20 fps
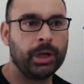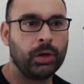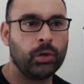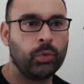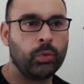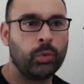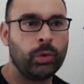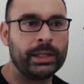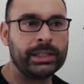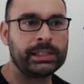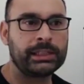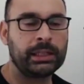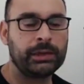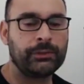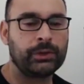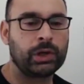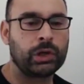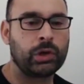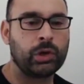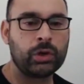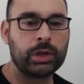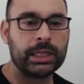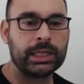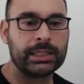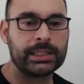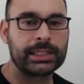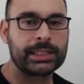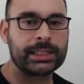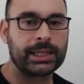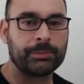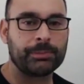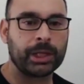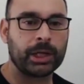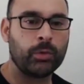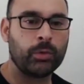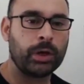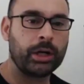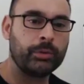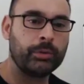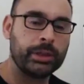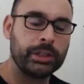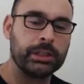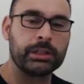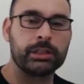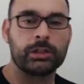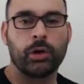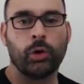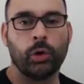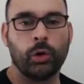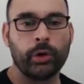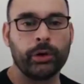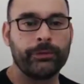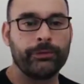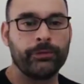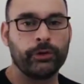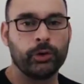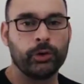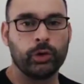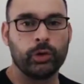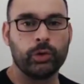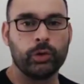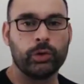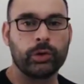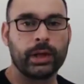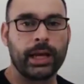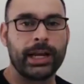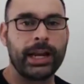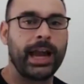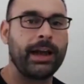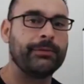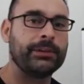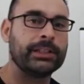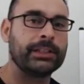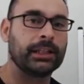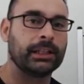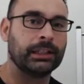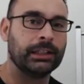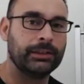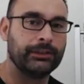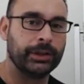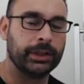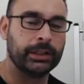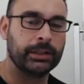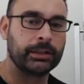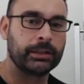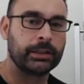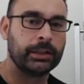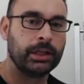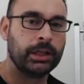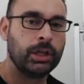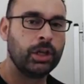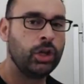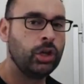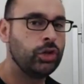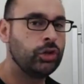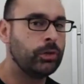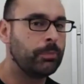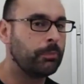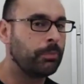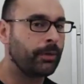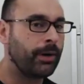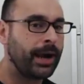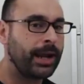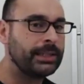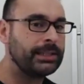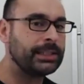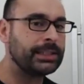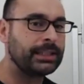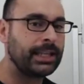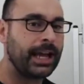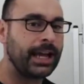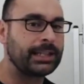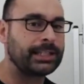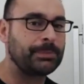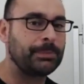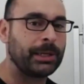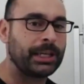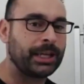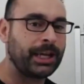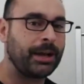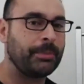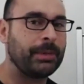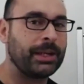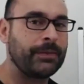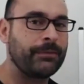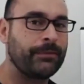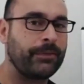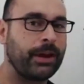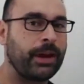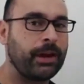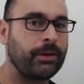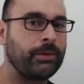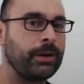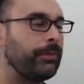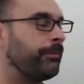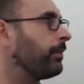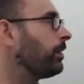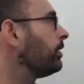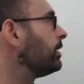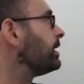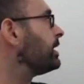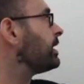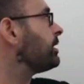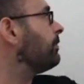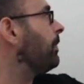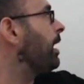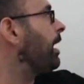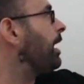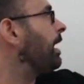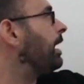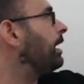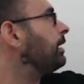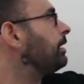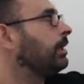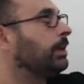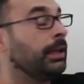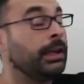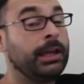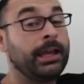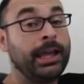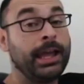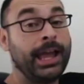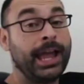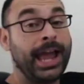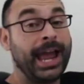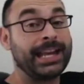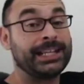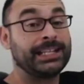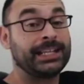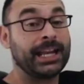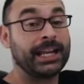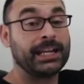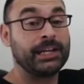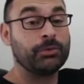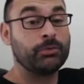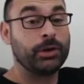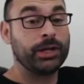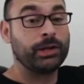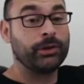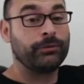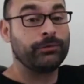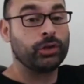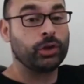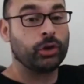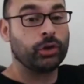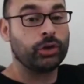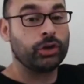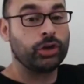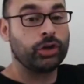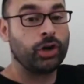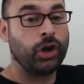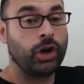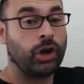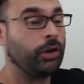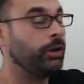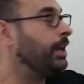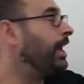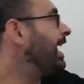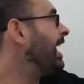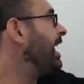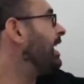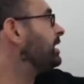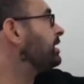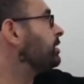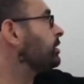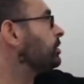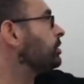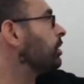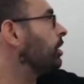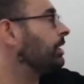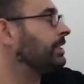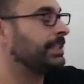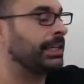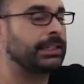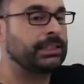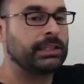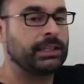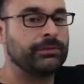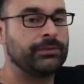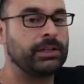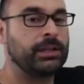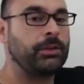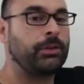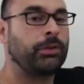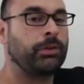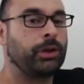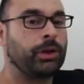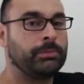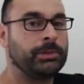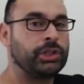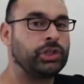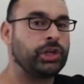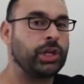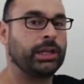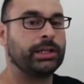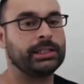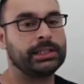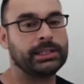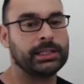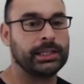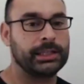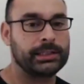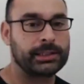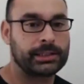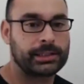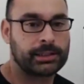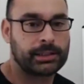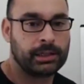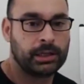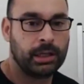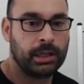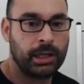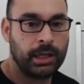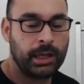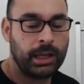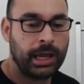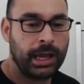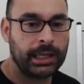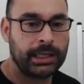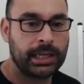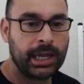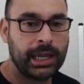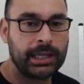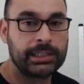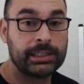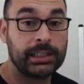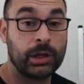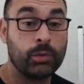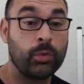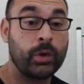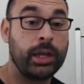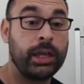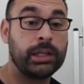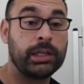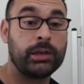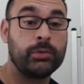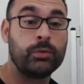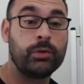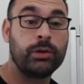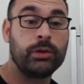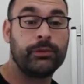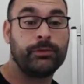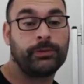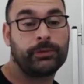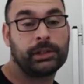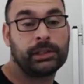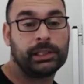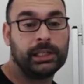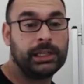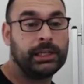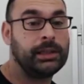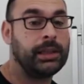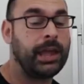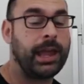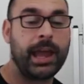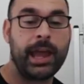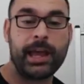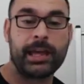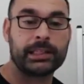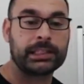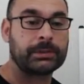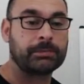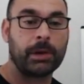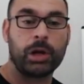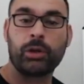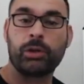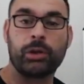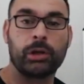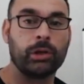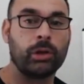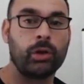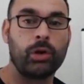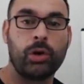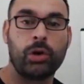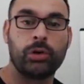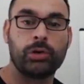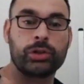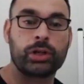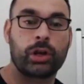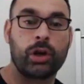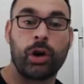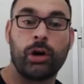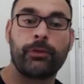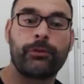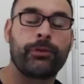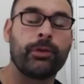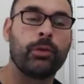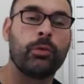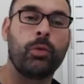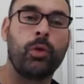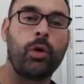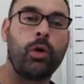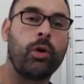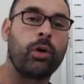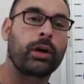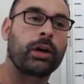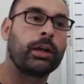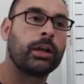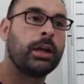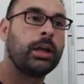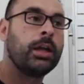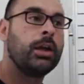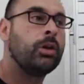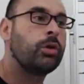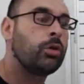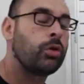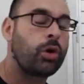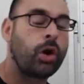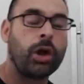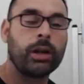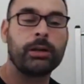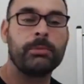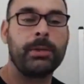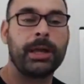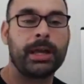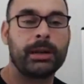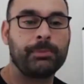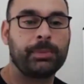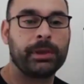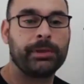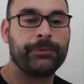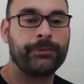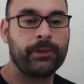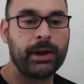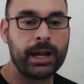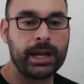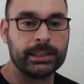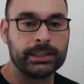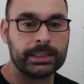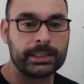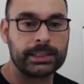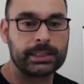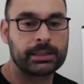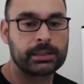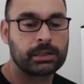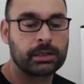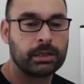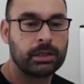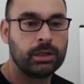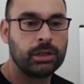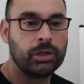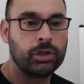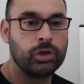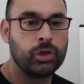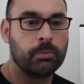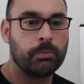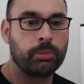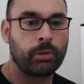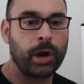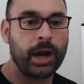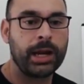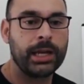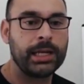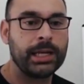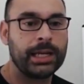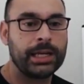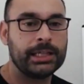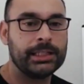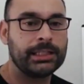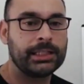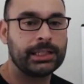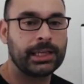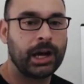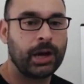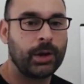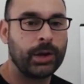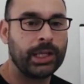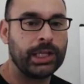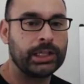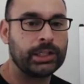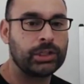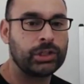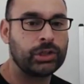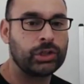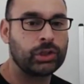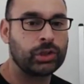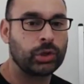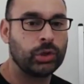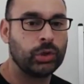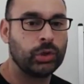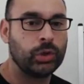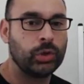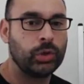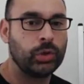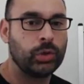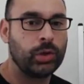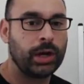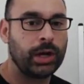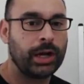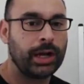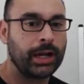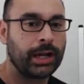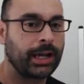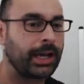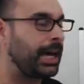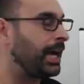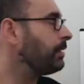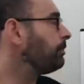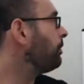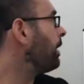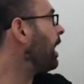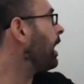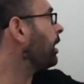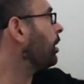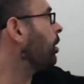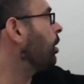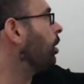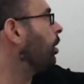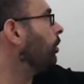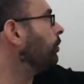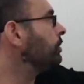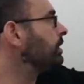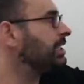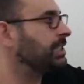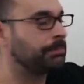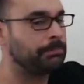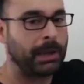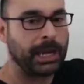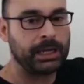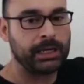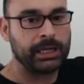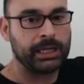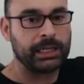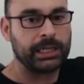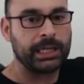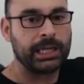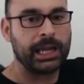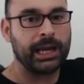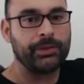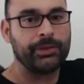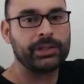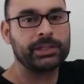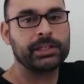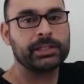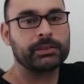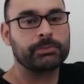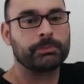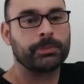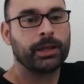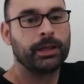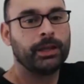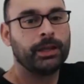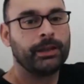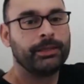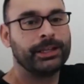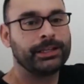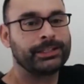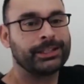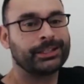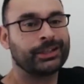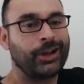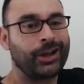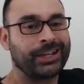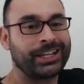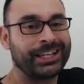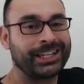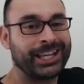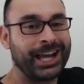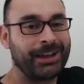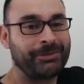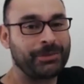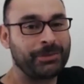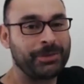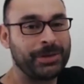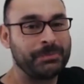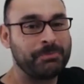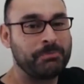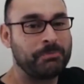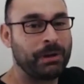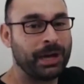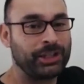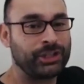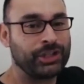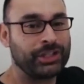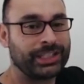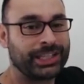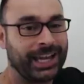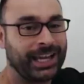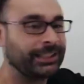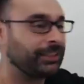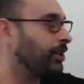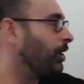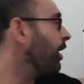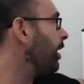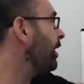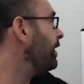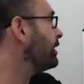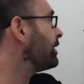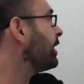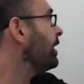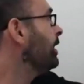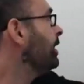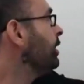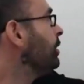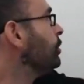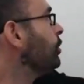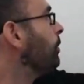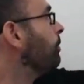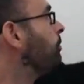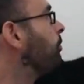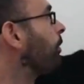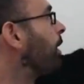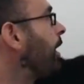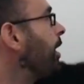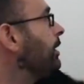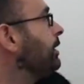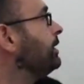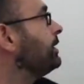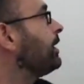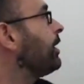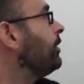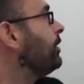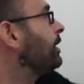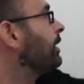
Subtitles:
instead of cooking something, why don't we just order food and have it delivered? Your brain starts becoming very, very smart at getting rid of your non-exercise activity thermogenesis. Okay, so where you would have cleaned the house, mowed the lawns, gone for a walk, gone and met up with friends, your brain is going to cut back on spending here. This is like a government budget cut, guys. Your brain is going to